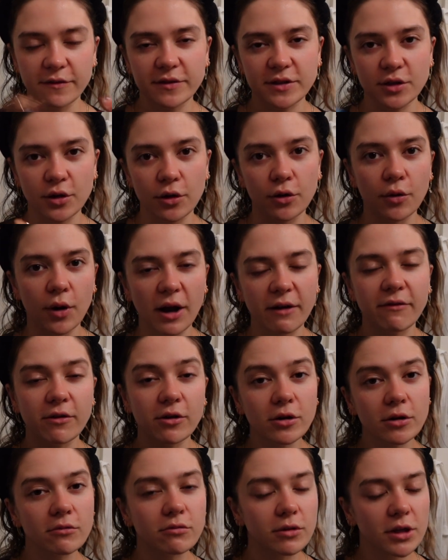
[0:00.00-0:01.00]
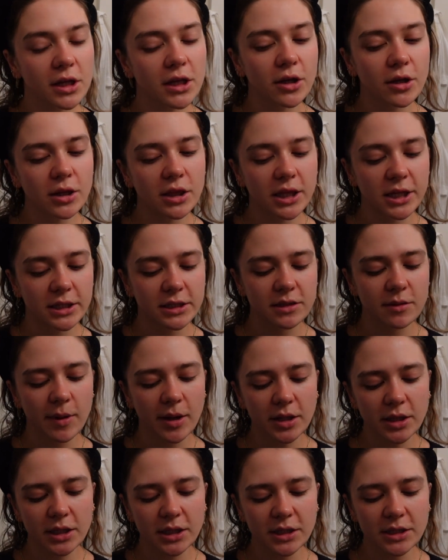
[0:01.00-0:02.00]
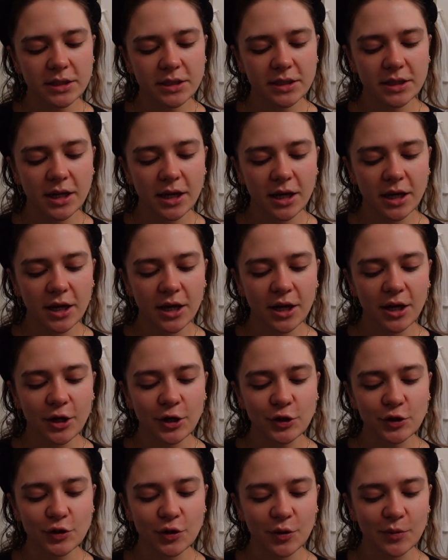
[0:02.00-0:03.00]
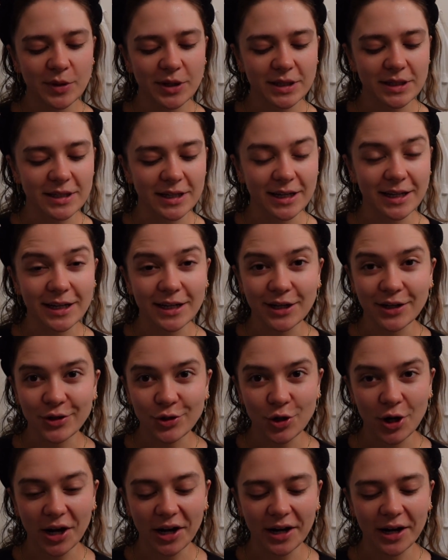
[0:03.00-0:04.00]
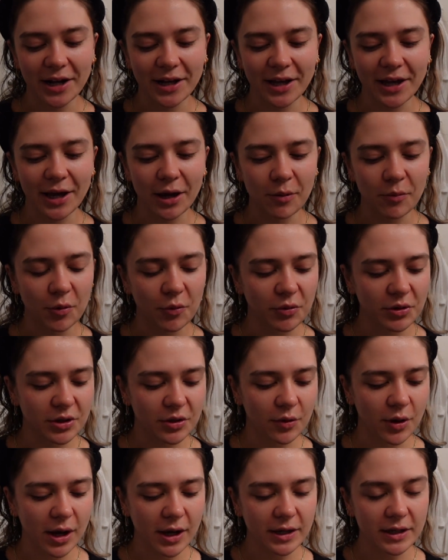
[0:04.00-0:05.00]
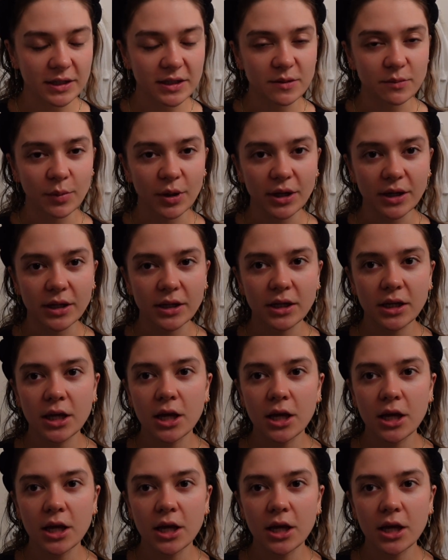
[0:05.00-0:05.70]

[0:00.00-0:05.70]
So I've heard really good things about this, so I'm excited to try it on camera with you guys. But